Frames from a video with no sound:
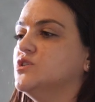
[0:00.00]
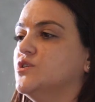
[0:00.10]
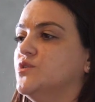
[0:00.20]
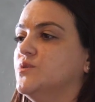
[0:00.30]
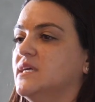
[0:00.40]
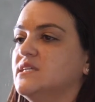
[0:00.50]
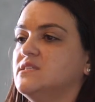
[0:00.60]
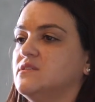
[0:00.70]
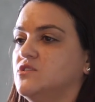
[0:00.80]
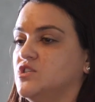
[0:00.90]
do
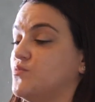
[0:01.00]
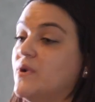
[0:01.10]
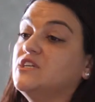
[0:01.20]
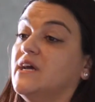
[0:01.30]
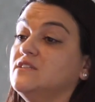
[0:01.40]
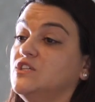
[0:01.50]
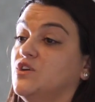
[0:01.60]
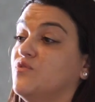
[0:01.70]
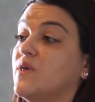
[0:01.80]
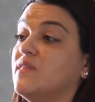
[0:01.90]
is just reach out to
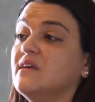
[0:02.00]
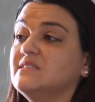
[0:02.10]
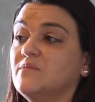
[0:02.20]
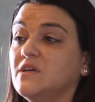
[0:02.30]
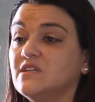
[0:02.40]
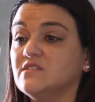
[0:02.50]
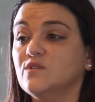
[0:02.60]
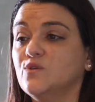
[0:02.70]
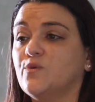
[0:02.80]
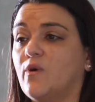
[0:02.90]
you. If we think something
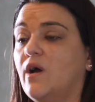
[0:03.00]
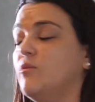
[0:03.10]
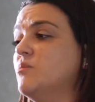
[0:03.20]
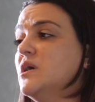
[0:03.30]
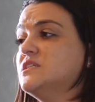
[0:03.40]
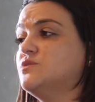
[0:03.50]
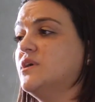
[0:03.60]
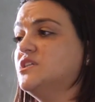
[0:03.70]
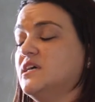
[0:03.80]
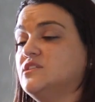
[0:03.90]
doesn't look right, we might just
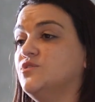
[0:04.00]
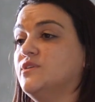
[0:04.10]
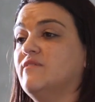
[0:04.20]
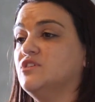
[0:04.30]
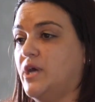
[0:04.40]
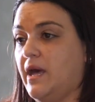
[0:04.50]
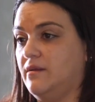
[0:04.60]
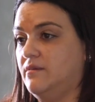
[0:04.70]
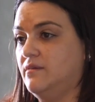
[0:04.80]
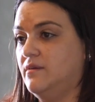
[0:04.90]
reach out to you and have a chat.
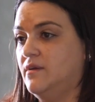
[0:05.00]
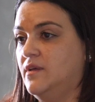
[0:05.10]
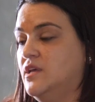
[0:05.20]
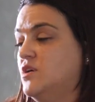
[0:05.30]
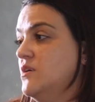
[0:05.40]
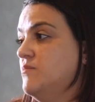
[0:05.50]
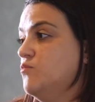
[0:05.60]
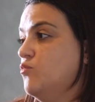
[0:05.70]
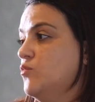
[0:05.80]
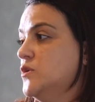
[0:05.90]

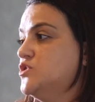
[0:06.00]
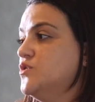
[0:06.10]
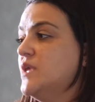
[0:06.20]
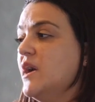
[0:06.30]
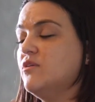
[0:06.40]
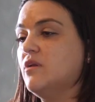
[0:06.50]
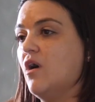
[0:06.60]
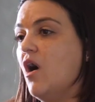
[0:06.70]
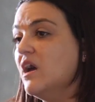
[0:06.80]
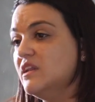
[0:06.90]
We'll do that
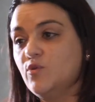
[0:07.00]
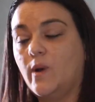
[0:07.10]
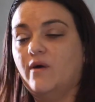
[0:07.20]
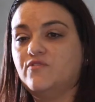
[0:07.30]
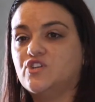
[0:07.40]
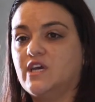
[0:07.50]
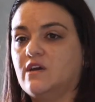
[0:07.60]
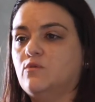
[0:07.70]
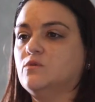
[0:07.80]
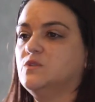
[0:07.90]
high-level health check.
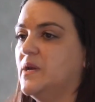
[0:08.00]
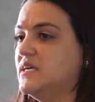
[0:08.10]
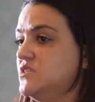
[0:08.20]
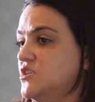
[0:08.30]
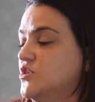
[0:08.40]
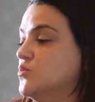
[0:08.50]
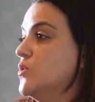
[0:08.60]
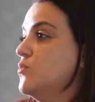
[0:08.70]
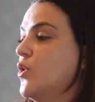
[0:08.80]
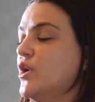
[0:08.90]
We'll speak to you.
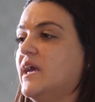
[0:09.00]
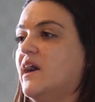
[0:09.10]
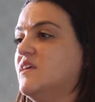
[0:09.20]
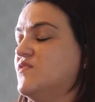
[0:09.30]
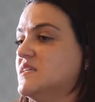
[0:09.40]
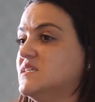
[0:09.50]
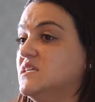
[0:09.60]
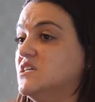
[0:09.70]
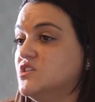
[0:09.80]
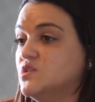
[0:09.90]
We'll work out if there's
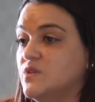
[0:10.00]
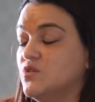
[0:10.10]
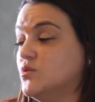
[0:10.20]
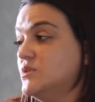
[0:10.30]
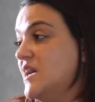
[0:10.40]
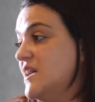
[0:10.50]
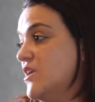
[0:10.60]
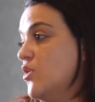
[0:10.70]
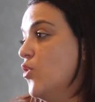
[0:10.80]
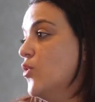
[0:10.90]
any issues with your
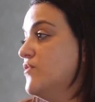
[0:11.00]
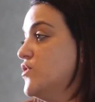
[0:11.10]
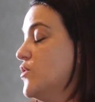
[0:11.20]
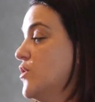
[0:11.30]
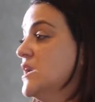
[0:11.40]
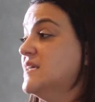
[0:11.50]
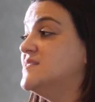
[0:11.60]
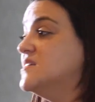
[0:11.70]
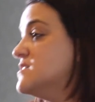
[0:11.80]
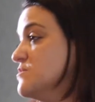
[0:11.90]
data or if your
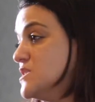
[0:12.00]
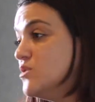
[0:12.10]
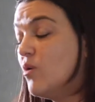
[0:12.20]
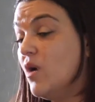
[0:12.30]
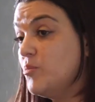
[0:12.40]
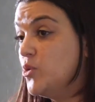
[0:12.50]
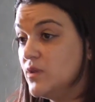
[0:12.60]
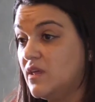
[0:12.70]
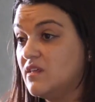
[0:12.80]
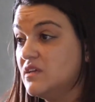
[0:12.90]
system is not quite
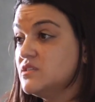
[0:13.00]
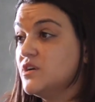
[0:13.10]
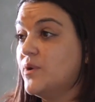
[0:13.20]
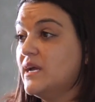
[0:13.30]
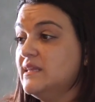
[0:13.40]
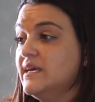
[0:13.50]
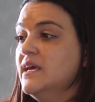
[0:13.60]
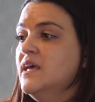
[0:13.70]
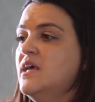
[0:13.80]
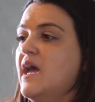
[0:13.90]
pulling things
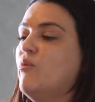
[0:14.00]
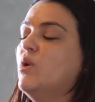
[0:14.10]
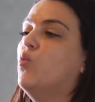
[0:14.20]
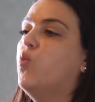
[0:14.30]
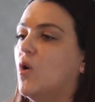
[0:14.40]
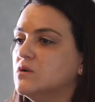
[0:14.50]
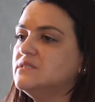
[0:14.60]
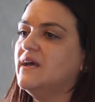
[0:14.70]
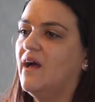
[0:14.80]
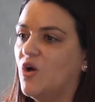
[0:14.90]
correctly, and we
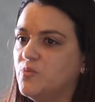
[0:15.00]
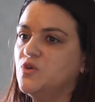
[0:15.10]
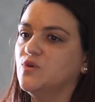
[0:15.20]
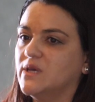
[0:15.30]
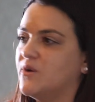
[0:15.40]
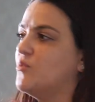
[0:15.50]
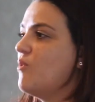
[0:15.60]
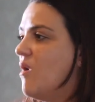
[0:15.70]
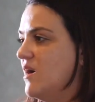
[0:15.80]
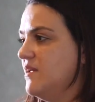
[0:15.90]
want to help you get it
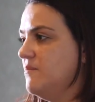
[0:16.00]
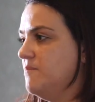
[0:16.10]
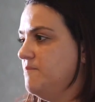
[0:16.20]
right.